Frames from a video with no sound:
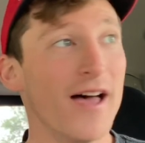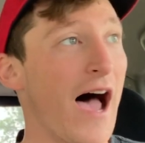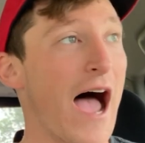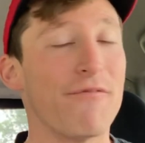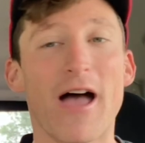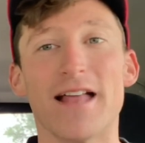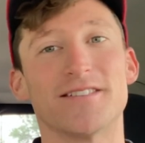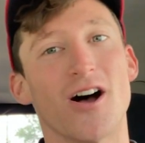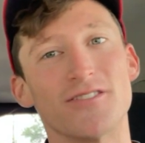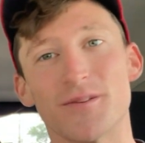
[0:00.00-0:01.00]
I've had
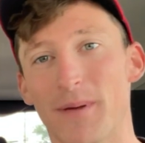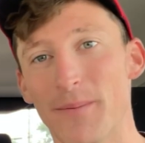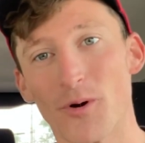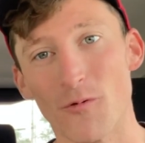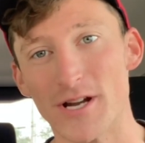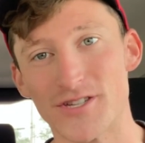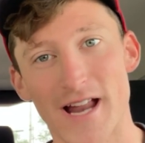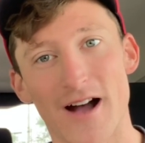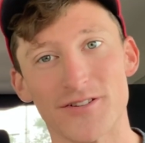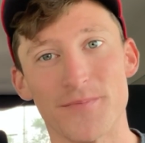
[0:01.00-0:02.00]
tons of people reaching
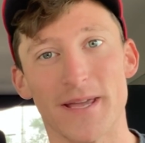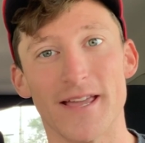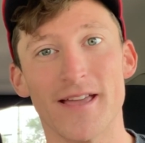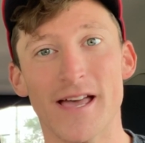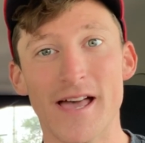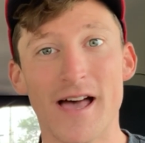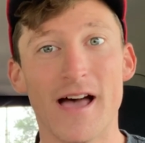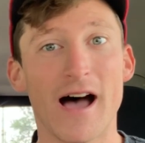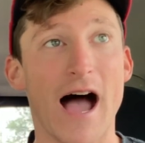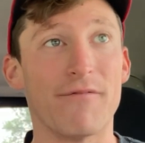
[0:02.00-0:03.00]
out to me.
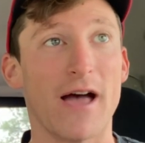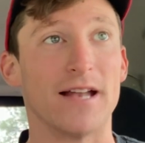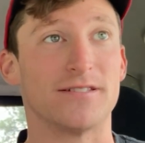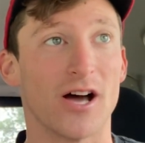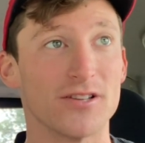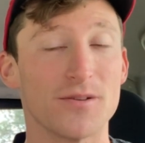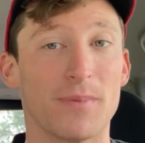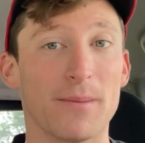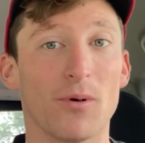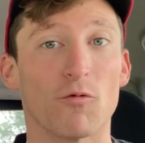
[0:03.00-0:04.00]
I've had tons of
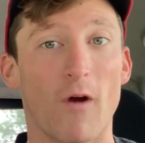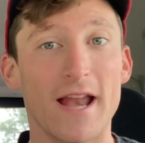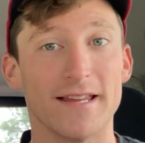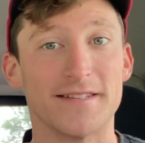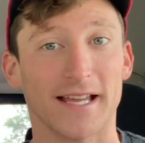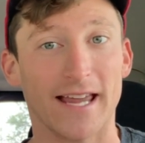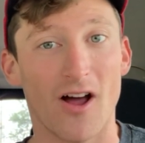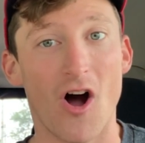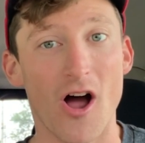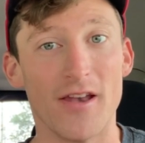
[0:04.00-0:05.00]
people ready to get
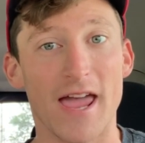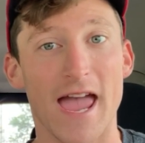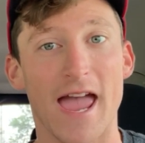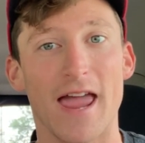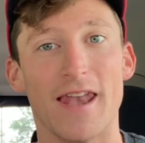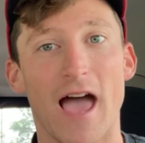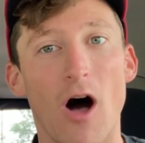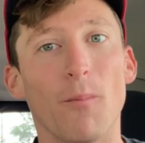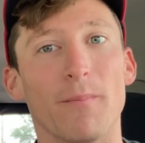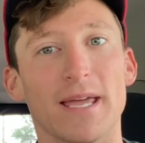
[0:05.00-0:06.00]
on and
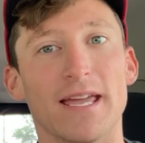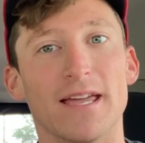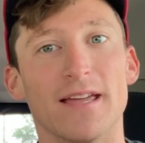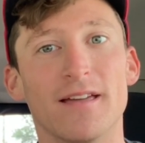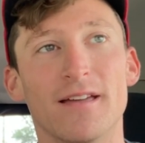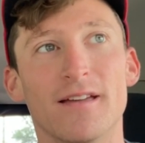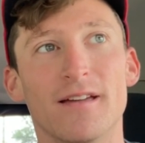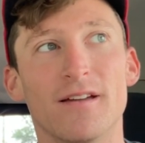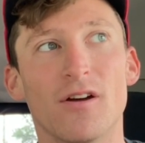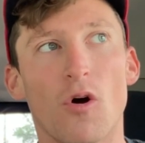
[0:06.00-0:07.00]
help me
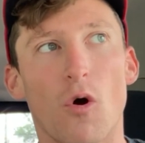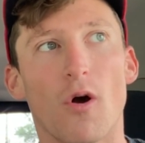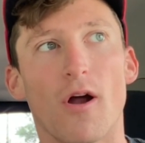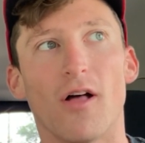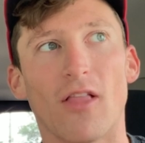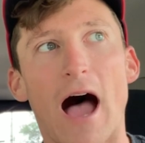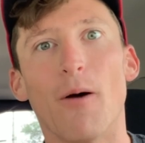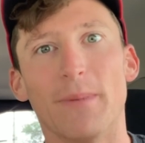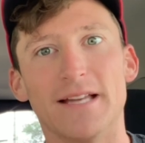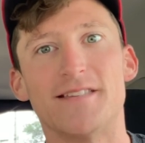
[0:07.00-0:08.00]
or
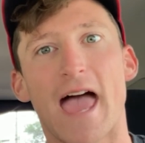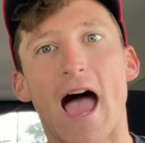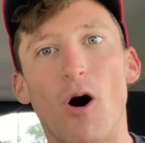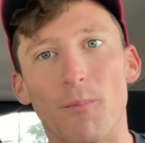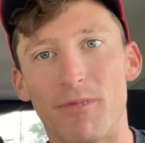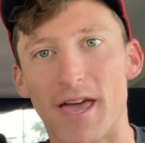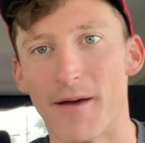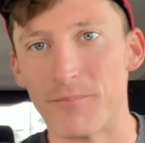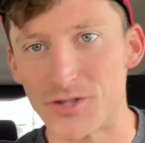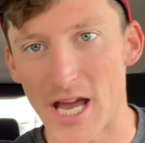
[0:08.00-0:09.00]
allow me to help
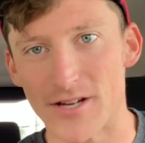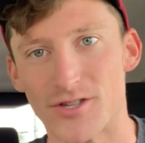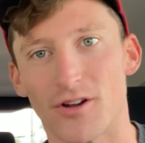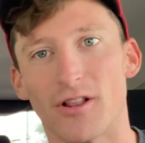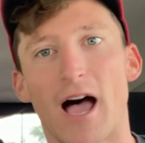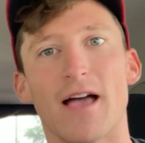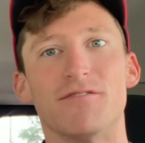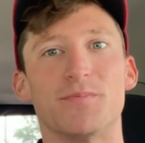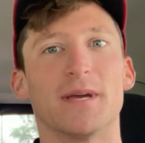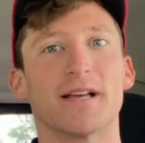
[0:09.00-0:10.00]
them change their
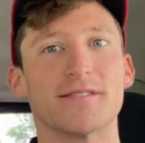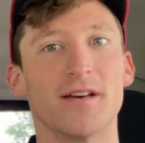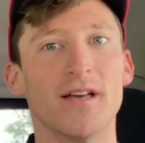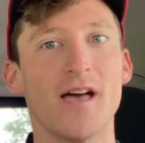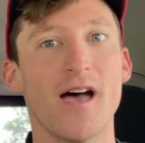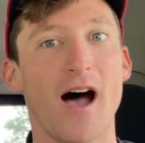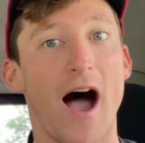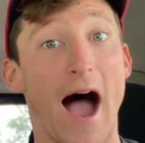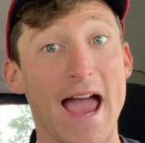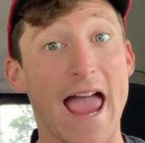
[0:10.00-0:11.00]
lives, because
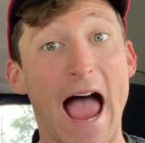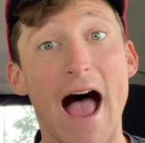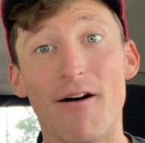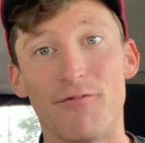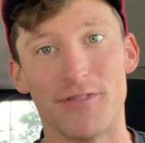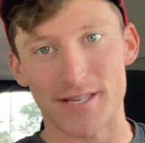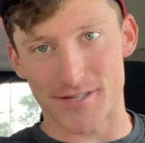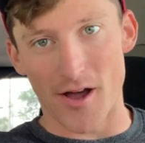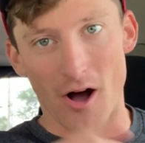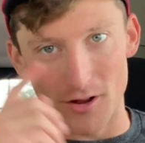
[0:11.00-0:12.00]
I have
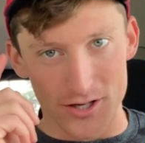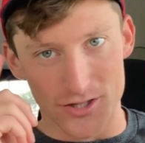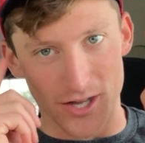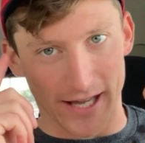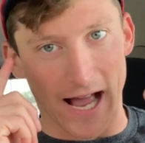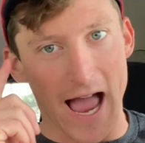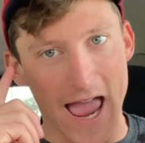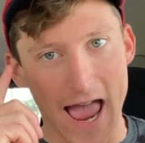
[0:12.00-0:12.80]
this knowledge. Like, I